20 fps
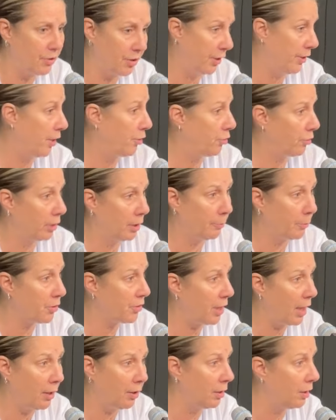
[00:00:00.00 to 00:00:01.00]
the initial numbers
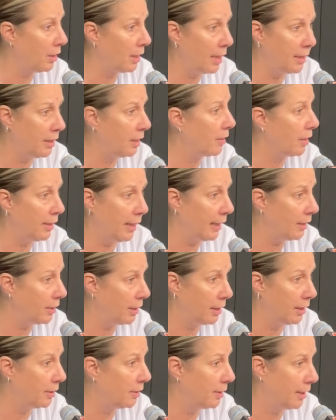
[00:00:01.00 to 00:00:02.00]
that I heard, I didn't think
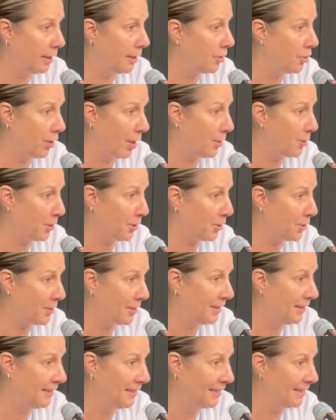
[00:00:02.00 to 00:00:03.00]
did it
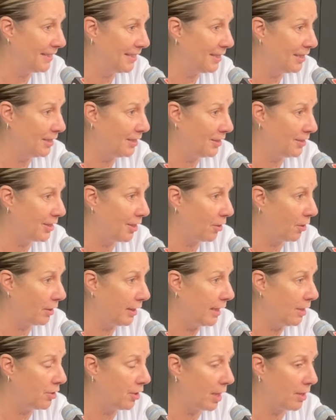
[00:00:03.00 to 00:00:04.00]
justice, did our
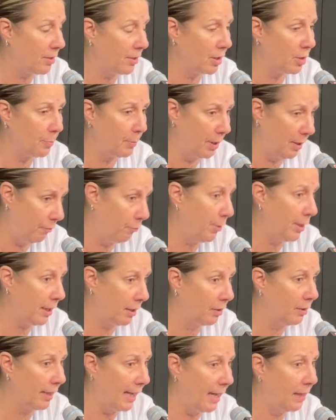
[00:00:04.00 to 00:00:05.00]
league justice. But if we
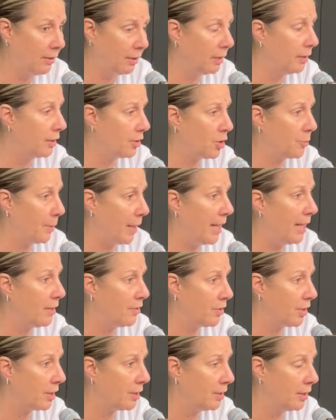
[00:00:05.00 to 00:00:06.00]
can land in this
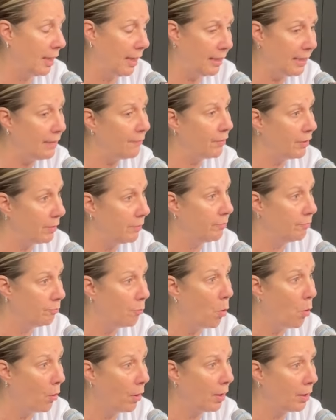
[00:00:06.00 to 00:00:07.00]
space and even
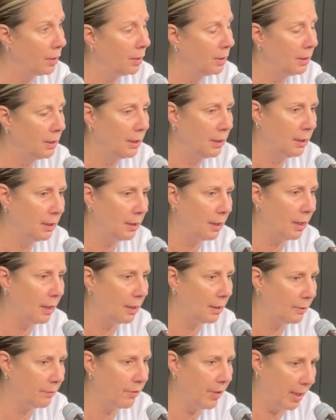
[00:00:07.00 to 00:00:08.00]
more,
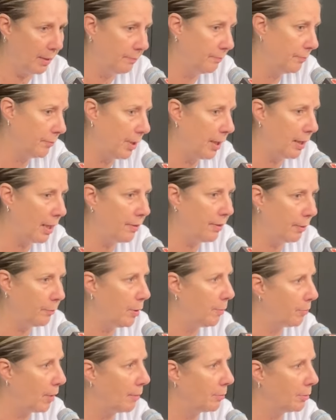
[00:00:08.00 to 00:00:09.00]
then I think
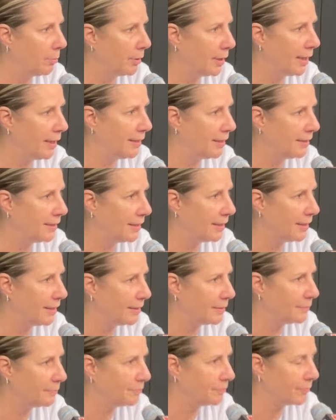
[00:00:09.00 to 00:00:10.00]
we probably,
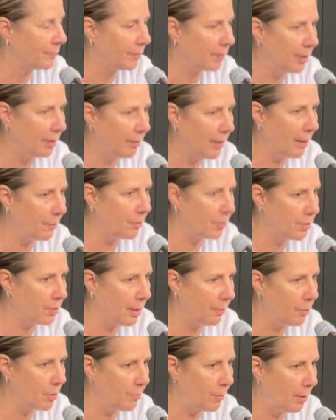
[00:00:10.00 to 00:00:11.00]
that
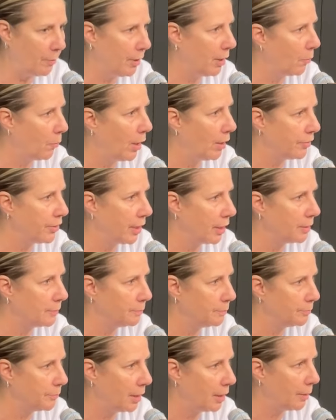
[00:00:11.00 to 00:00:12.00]
was probably a well
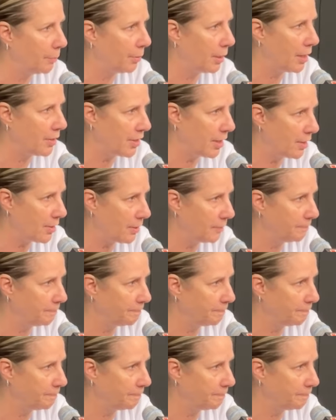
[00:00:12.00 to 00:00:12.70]
done process.